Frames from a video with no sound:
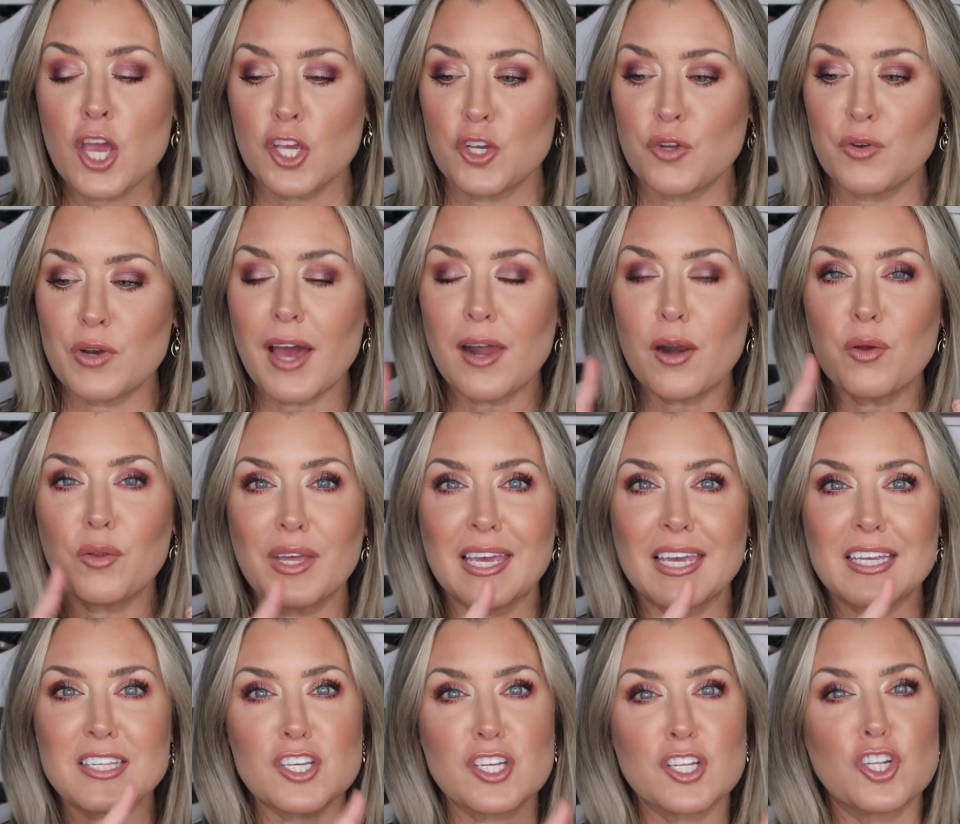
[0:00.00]
you not only
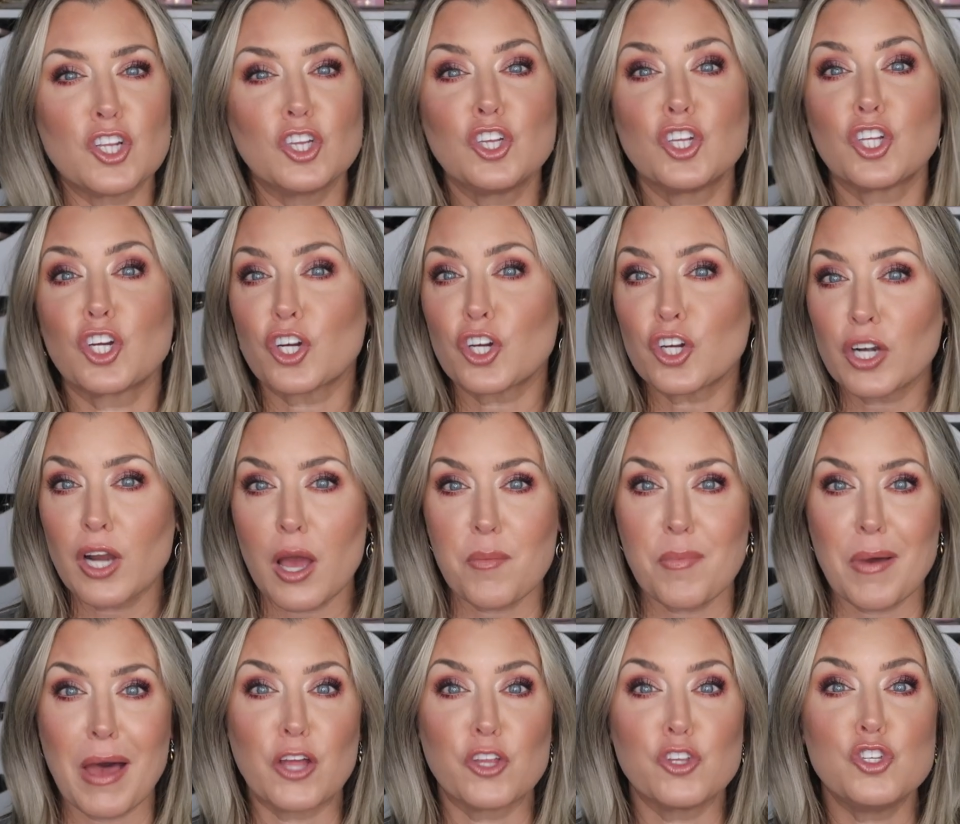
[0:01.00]
get to learn
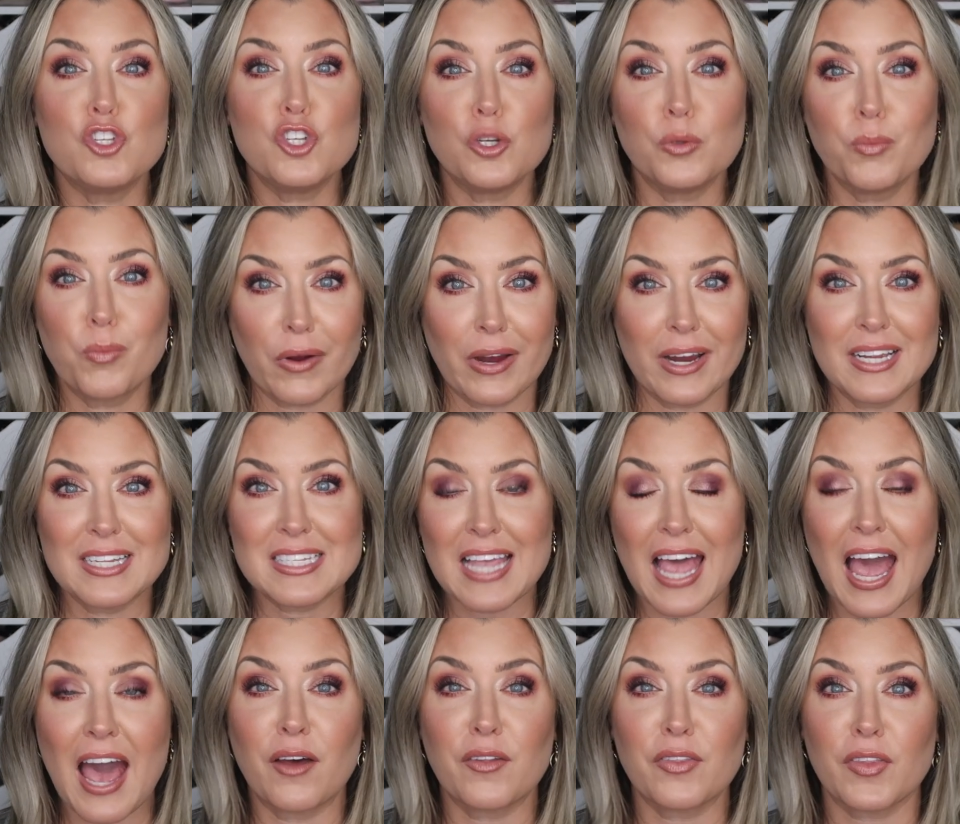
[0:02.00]
about new brands
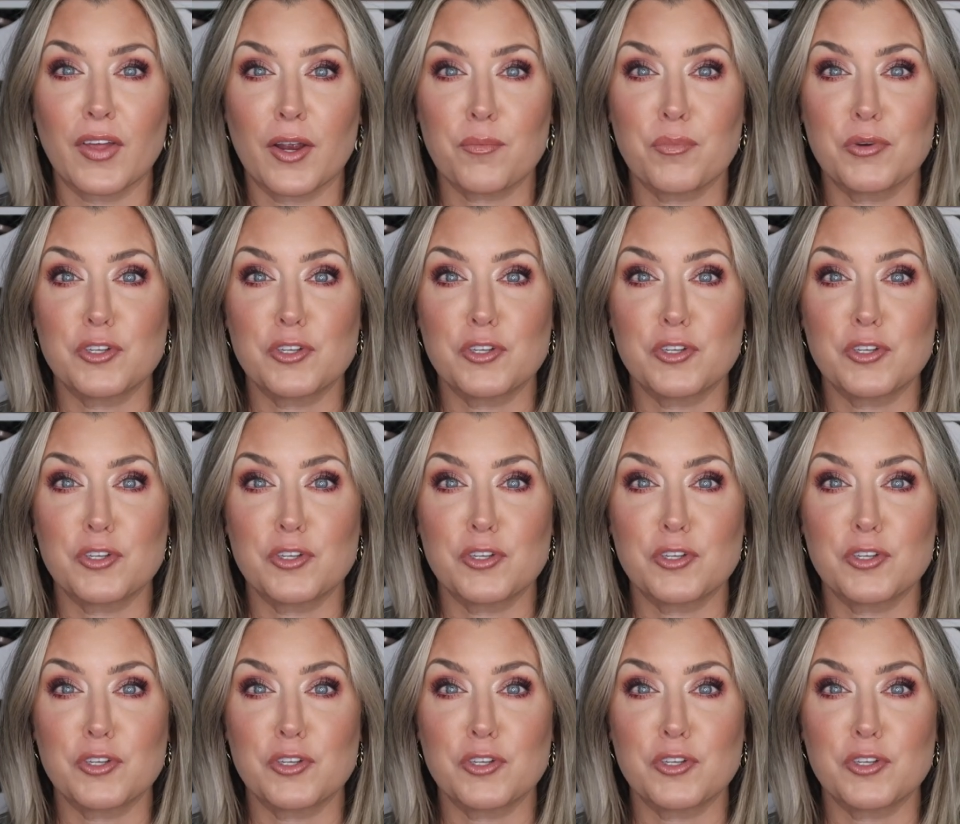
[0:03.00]
out there,